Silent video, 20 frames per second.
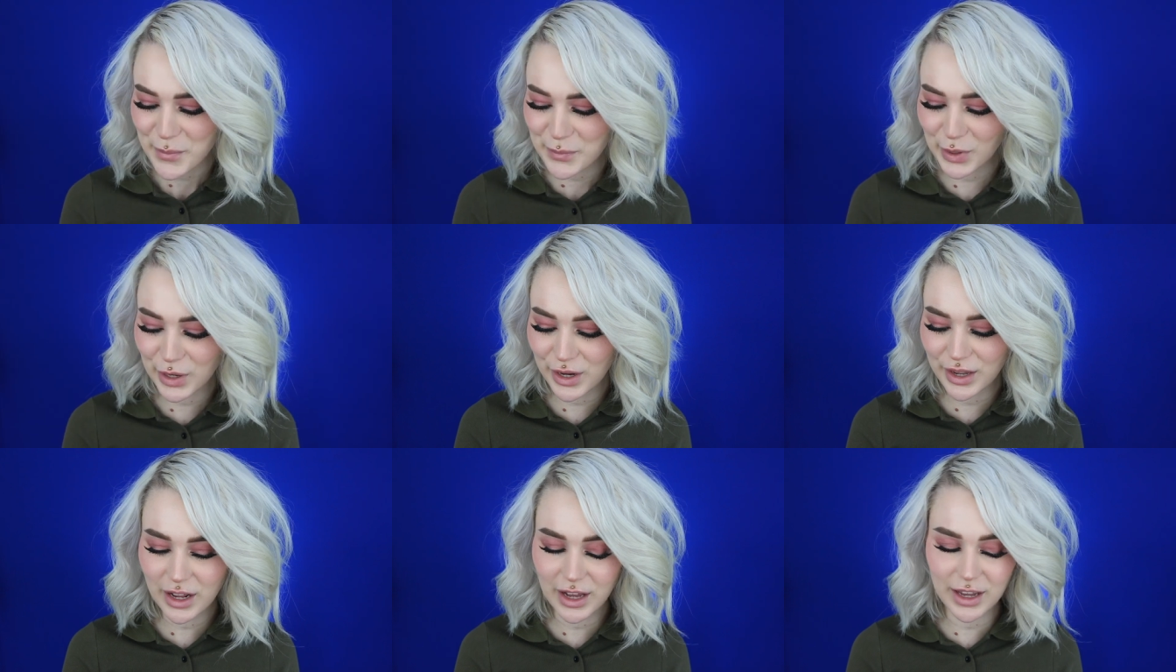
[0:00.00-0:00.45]

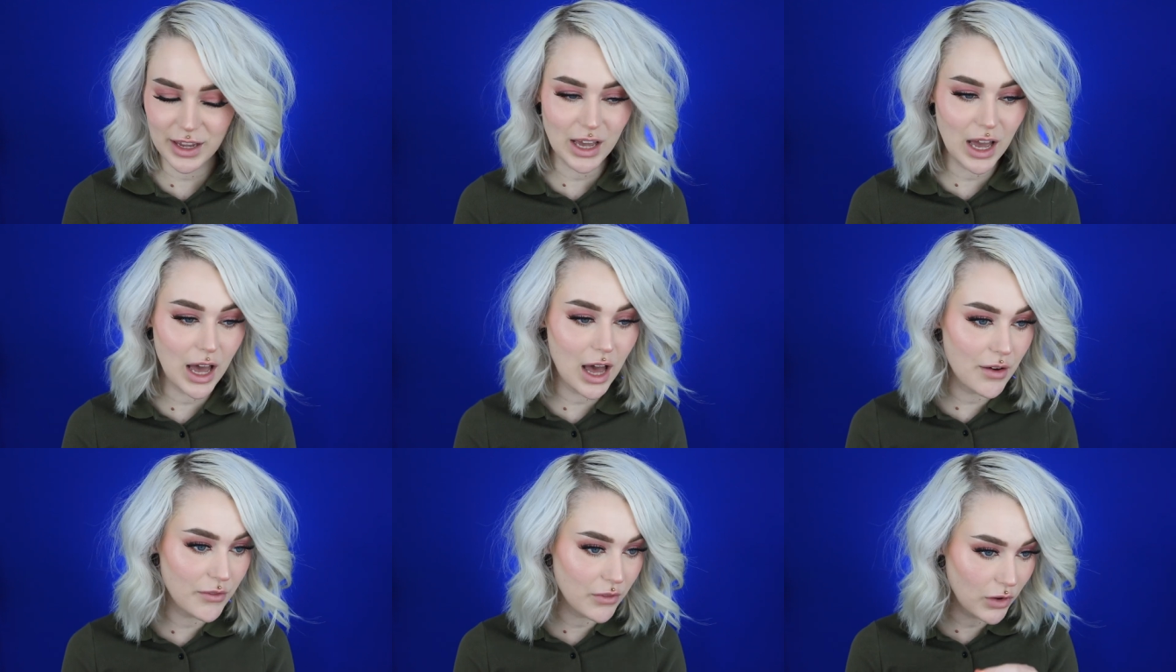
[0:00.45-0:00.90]
But I
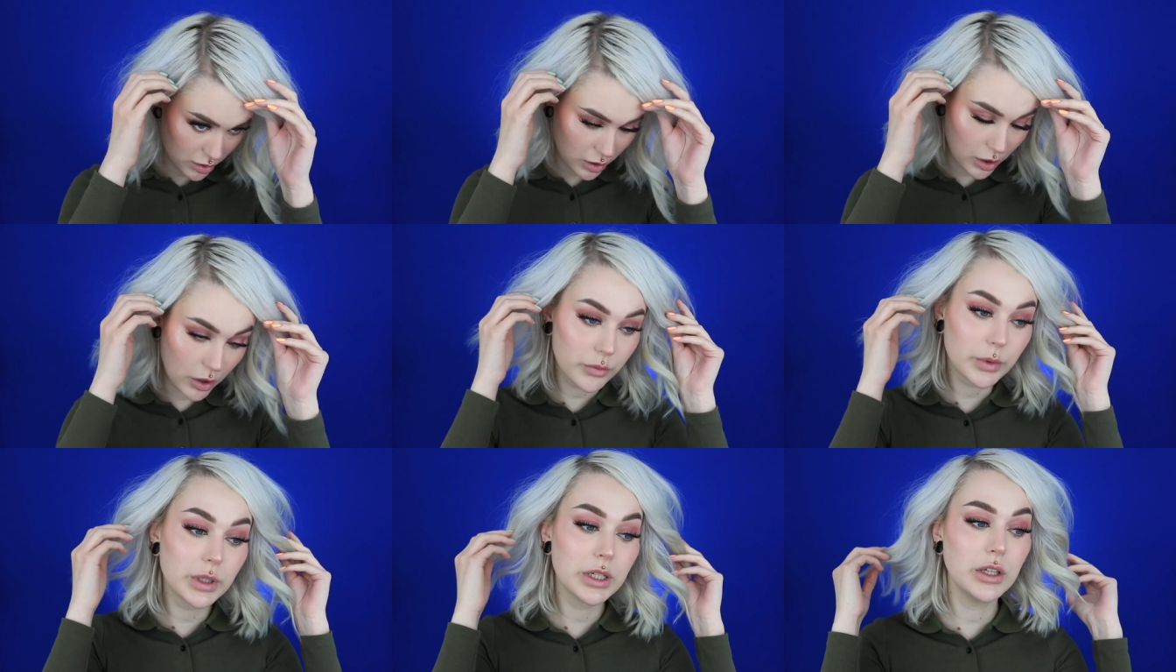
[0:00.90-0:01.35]
have
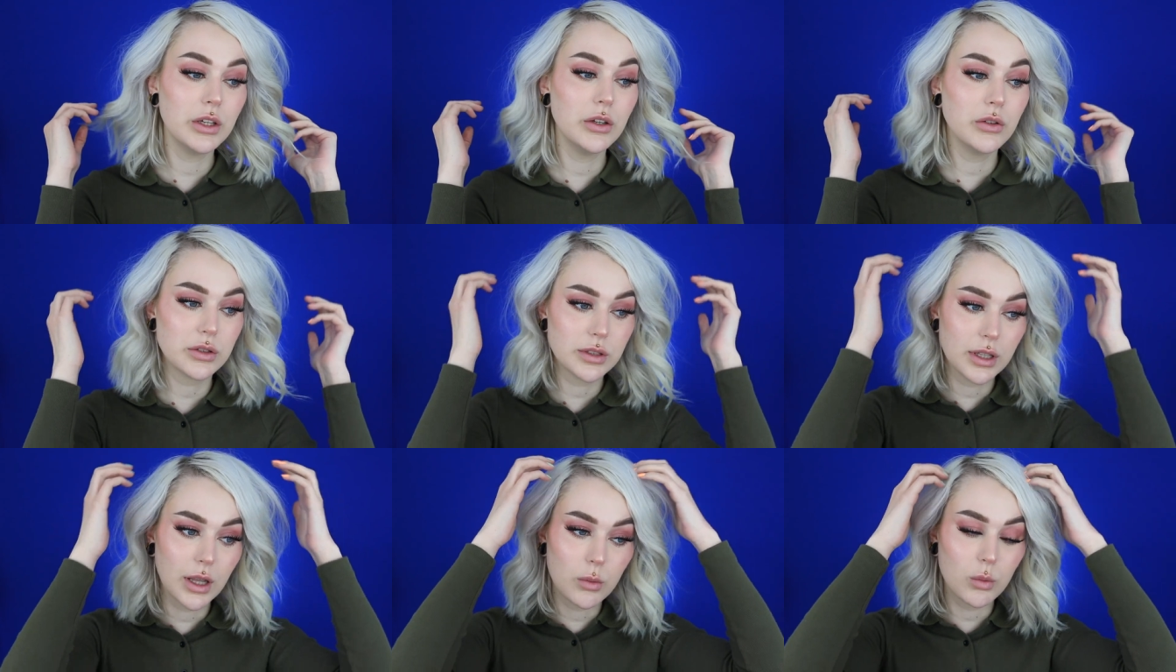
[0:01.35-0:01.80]
already
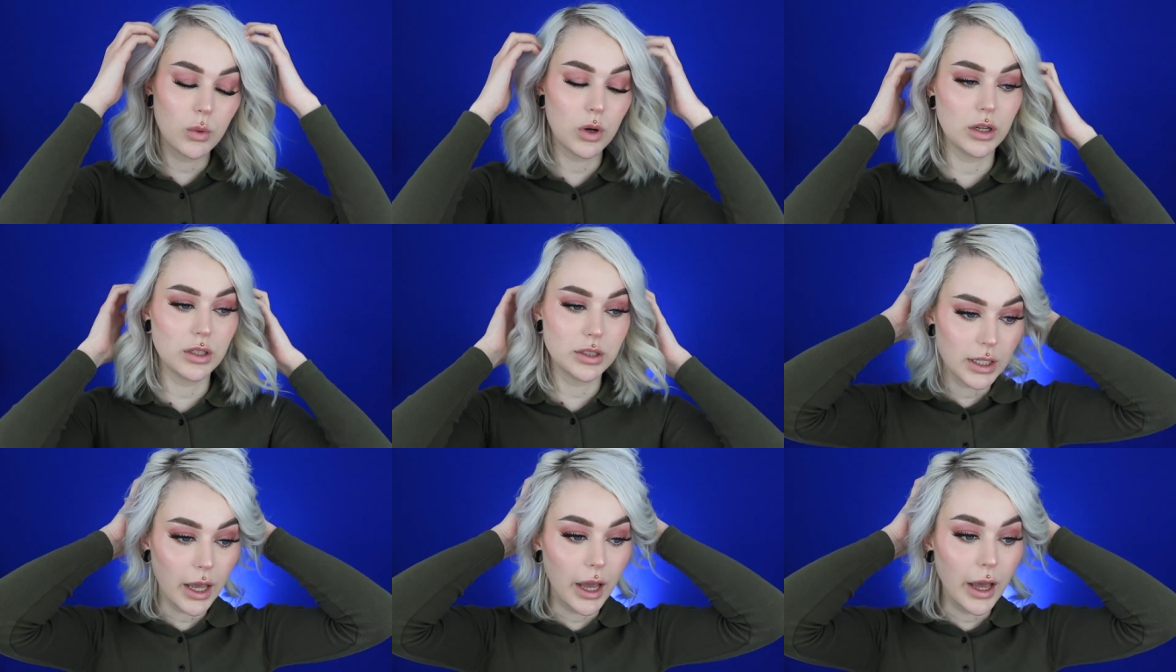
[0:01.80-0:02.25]
used that
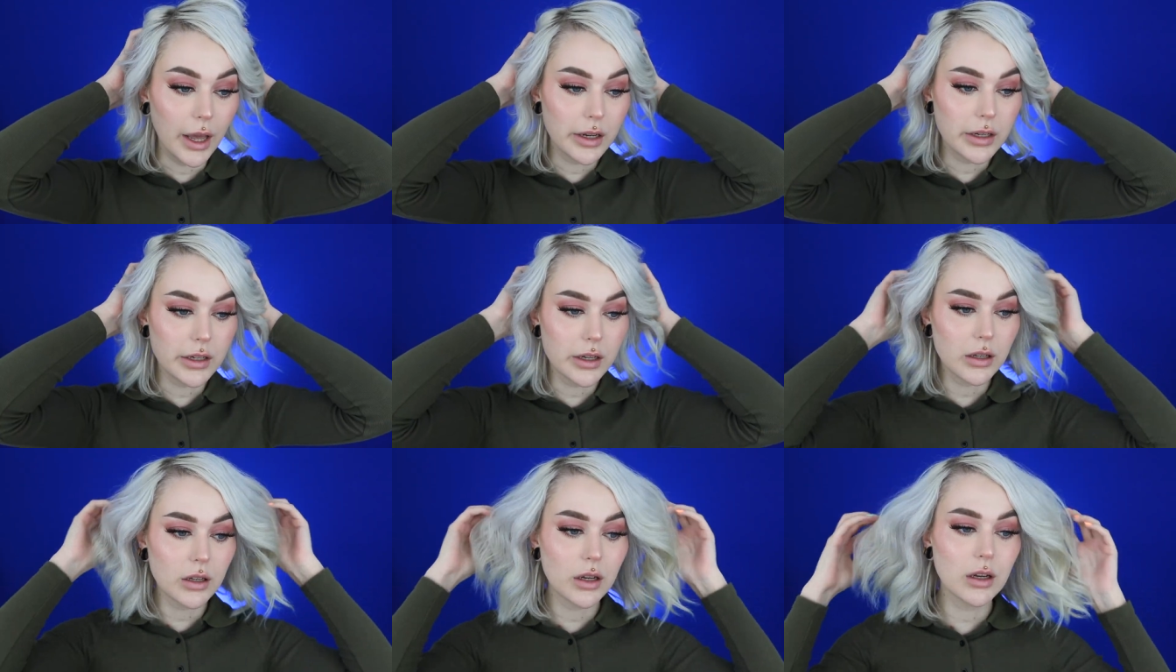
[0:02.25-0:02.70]
one,
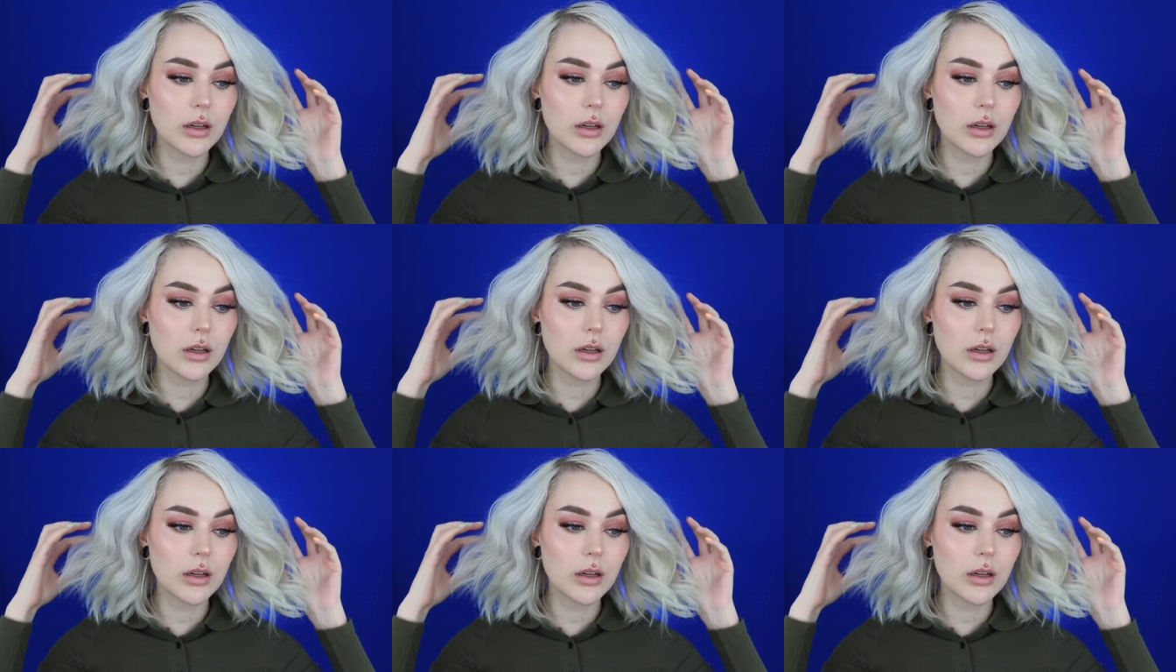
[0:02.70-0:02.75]
and